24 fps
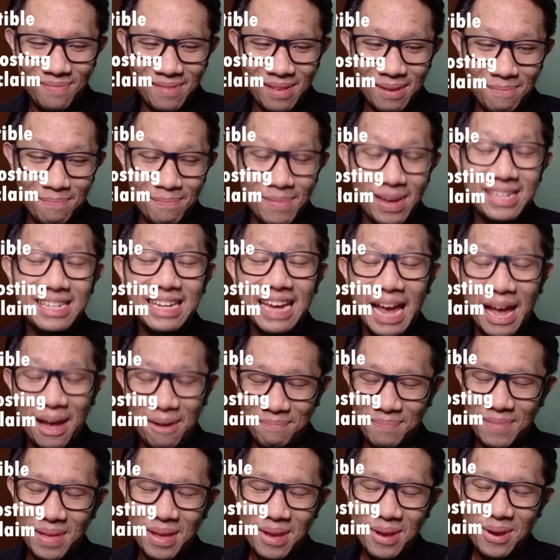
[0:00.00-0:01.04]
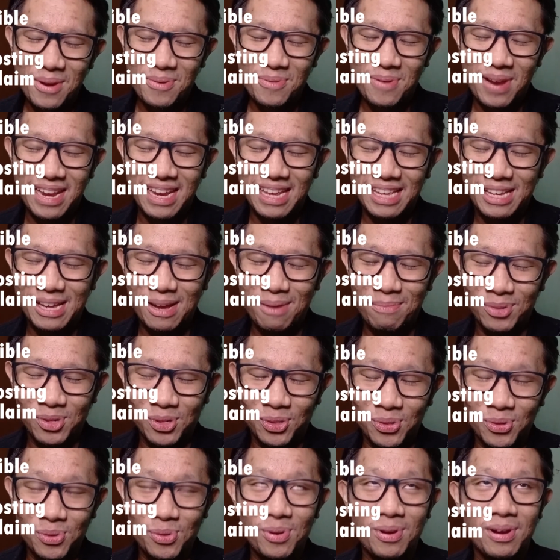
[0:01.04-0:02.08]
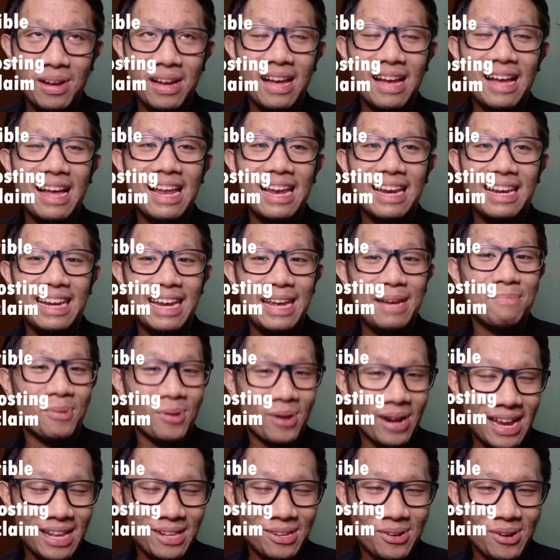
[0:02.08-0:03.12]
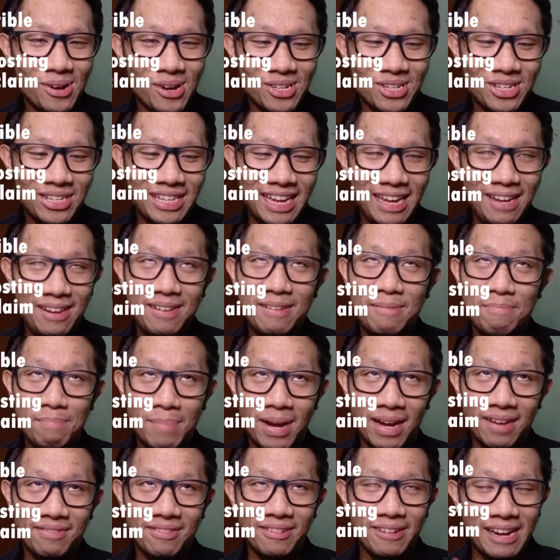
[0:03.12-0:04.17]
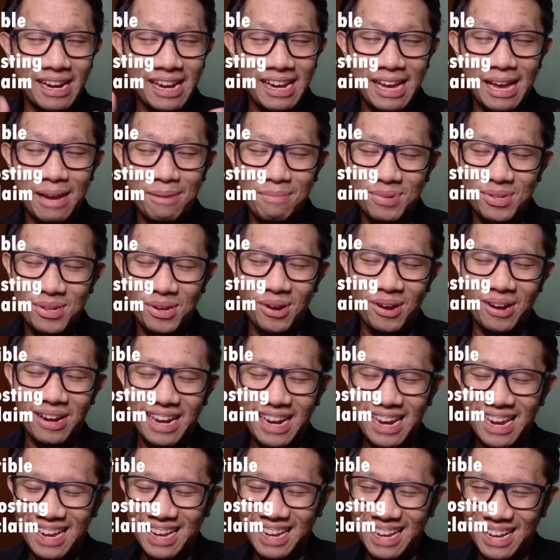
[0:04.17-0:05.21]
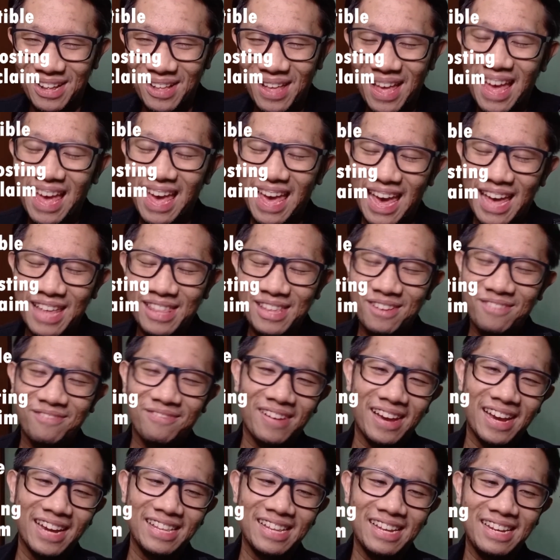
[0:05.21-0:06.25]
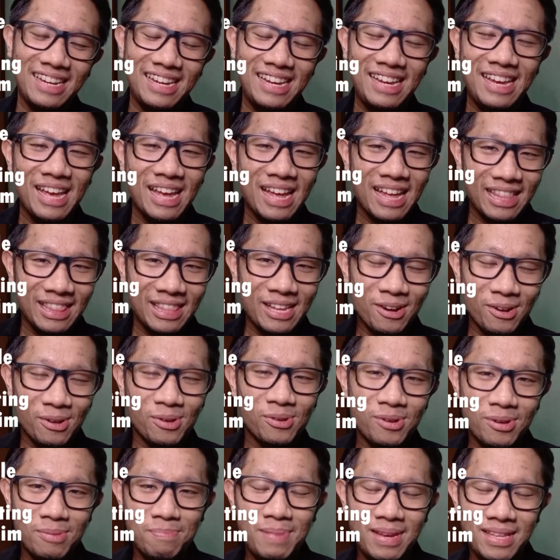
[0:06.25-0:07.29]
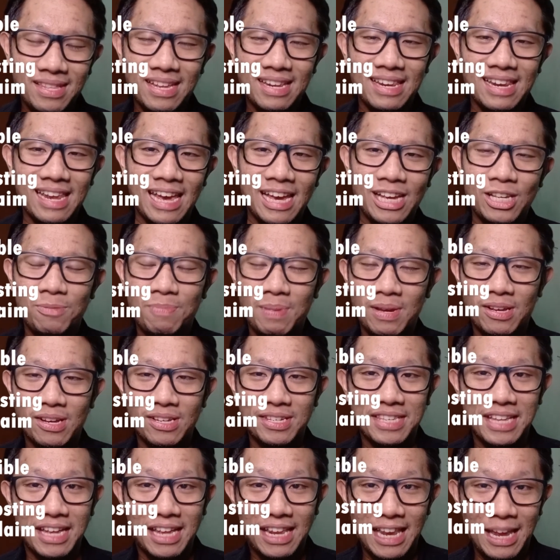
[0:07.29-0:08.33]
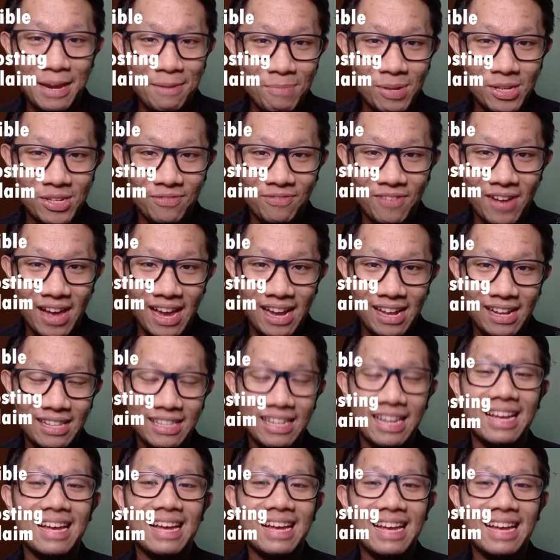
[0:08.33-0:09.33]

mishap when it comes to labor and costing, buffering, I'm sorry. And then finally, there could be delays because the claim was filed